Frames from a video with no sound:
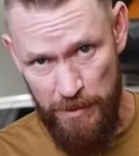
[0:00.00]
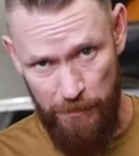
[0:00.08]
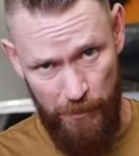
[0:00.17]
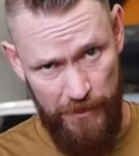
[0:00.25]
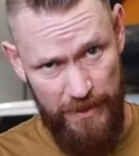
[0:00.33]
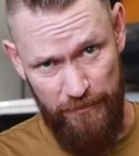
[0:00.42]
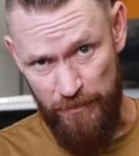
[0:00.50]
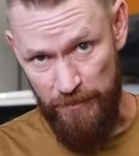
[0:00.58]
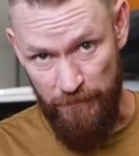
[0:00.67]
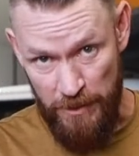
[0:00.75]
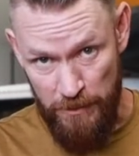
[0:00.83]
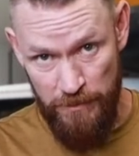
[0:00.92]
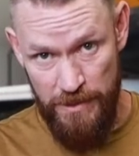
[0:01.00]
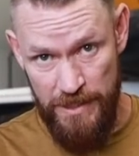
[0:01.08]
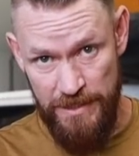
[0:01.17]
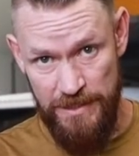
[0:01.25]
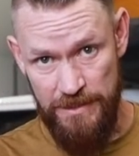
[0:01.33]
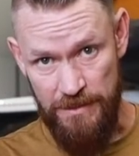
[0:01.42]
people that have reviewed
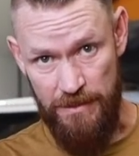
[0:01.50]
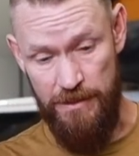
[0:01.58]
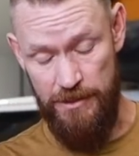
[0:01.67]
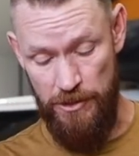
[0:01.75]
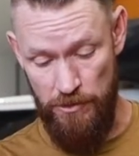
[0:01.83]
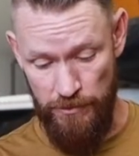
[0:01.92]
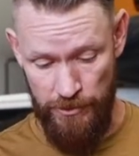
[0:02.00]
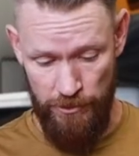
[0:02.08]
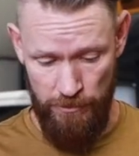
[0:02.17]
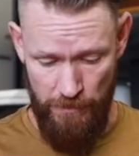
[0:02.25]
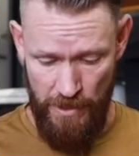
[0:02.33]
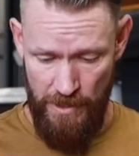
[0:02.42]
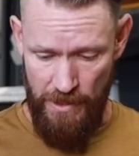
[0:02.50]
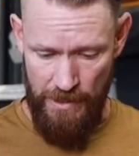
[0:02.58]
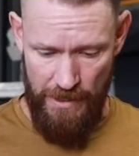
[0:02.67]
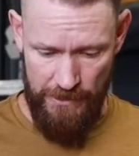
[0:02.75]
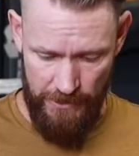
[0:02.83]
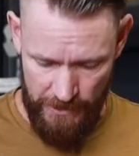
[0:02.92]
this on YouTube,
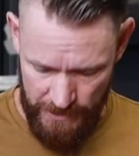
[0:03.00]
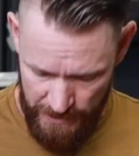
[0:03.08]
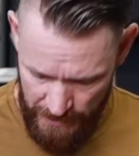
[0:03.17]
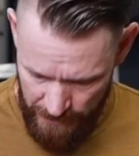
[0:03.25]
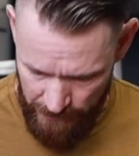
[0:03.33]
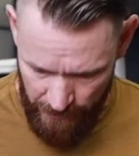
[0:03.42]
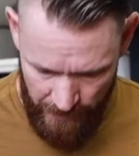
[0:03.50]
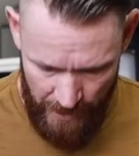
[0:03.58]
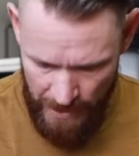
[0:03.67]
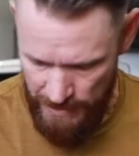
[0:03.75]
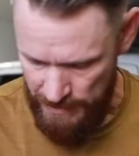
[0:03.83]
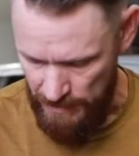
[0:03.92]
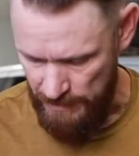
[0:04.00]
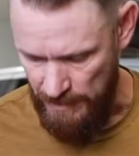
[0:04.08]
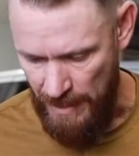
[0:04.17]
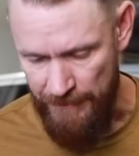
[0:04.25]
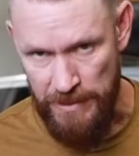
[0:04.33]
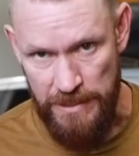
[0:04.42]
and you're gonna see that their case doesn't
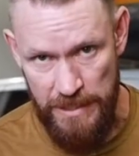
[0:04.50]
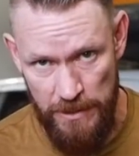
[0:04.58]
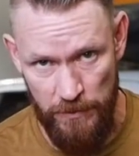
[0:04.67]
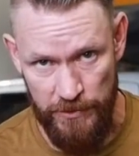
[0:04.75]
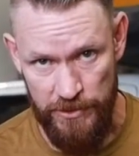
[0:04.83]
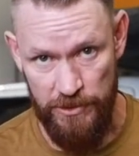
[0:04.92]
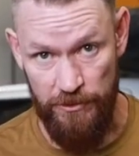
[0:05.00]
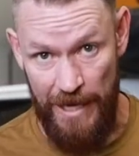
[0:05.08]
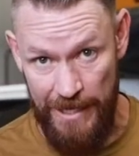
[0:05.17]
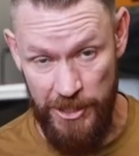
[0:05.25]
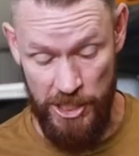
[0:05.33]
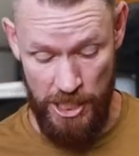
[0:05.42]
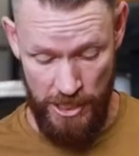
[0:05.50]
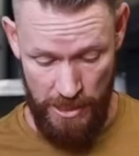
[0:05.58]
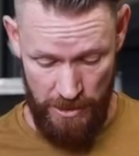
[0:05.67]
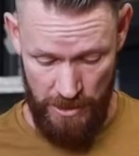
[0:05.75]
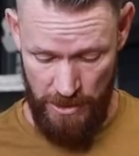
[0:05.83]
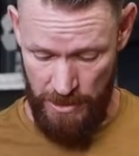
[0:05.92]
have a single scratch on
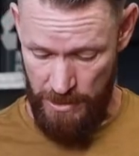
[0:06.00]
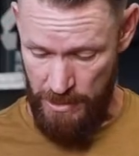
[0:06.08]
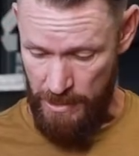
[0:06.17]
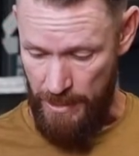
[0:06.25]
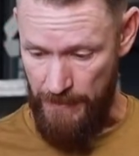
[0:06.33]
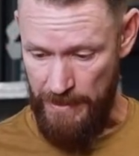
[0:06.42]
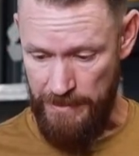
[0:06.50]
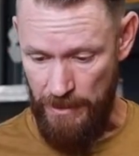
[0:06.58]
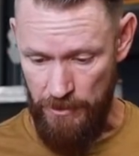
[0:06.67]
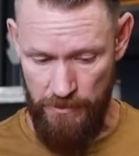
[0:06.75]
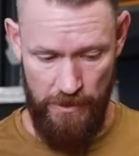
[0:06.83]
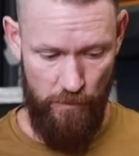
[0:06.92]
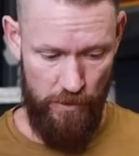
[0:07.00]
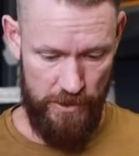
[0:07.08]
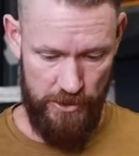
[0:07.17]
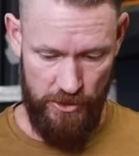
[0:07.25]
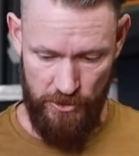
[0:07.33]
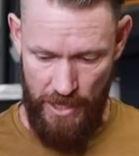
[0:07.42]
it, and they tell you that it
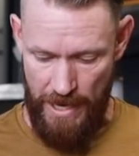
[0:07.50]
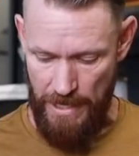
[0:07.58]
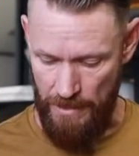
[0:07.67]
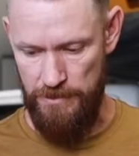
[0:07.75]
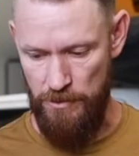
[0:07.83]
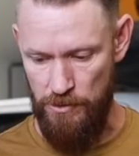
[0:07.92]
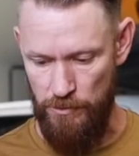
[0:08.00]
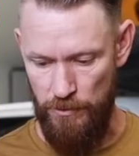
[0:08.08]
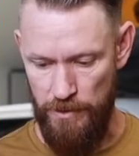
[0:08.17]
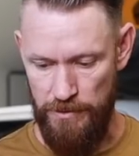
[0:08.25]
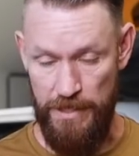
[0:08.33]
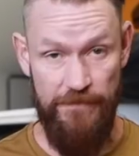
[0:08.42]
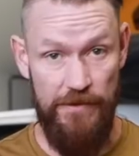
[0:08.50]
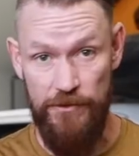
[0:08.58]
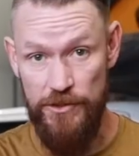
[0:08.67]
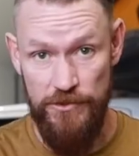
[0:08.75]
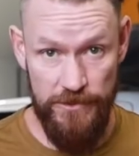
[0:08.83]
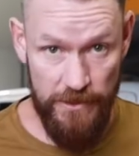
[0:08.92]
works great. So they've
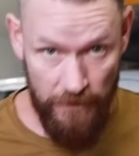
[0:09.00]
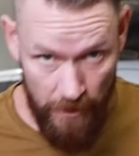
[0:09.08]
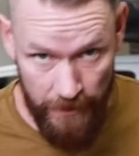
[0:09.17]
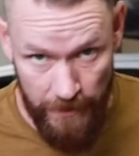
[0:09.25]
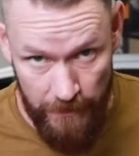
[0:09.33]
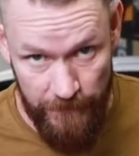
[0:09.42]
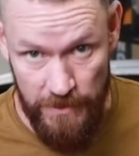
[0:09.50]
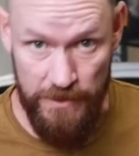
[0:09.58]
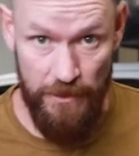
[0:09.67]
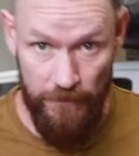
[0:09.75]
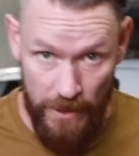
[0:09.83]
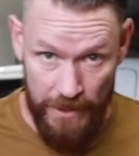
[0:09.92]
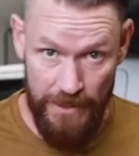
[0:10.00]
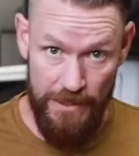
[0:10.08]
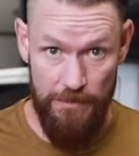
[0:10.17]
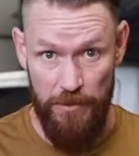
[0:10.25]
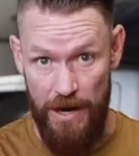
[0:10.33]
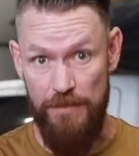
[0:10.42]
never used it long enough to start running into
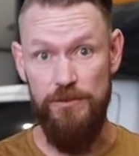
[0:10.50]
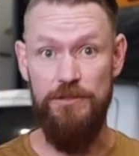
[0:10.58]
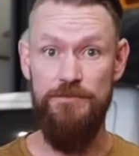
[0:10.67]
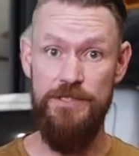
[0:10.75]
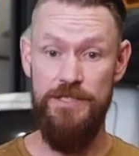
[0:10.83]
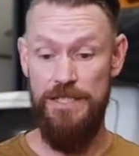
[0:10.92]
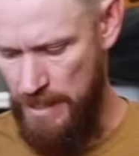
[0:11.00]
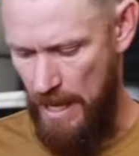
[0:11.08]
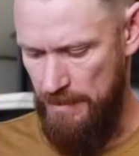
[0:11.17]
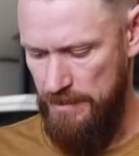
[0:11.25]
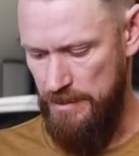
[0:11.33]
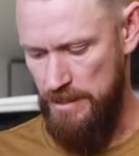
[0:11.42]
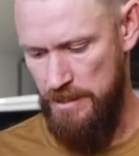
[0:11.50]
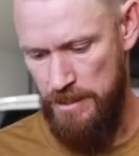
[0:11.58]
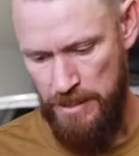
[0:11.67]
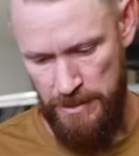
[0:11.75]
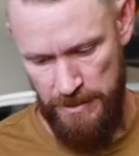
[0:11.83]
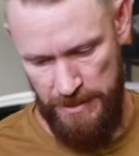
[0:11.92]
the problems. Yeah, see,
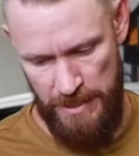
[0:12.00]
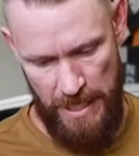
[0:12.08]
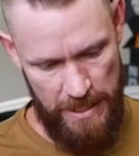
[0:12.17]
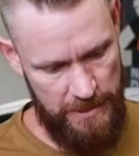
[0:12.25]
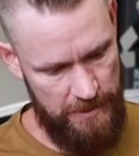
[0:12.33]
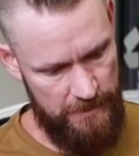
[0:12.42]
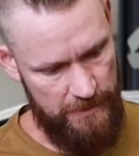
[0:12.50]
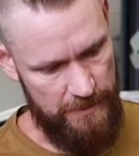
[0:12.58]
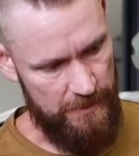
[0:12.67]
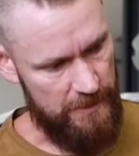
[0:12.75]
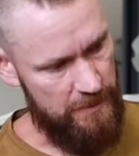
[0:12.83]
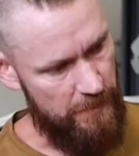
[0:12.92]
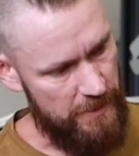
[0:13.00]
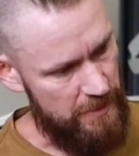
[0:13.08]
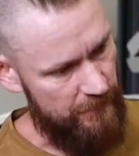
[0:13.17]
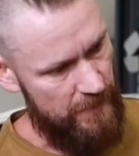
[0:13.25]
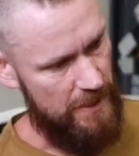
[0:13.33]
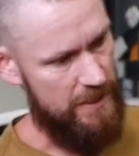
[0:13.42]
this case is an
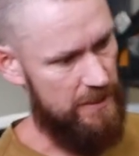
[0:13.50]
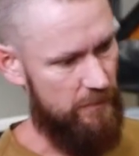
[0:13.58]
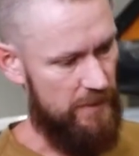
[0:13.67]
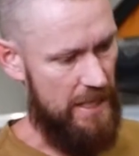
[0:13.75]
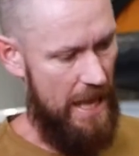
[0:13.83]
expensive case with a